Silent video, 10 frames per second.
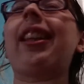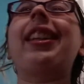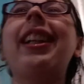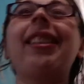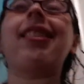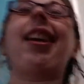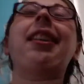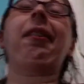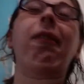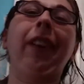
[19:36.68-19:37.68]
I need the time
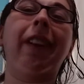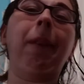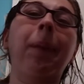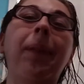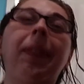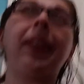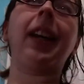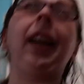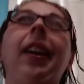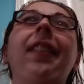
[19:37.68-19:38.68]
to film.
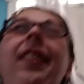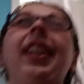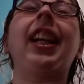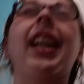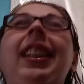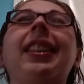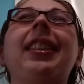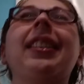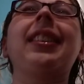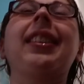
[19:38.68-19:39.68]
And I
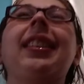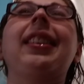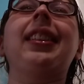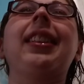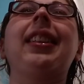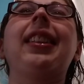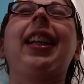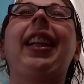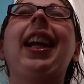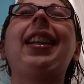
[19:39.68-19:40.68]

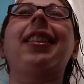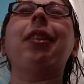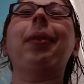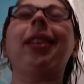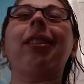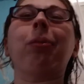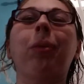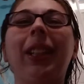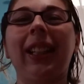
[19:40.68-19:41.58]
can't do much in one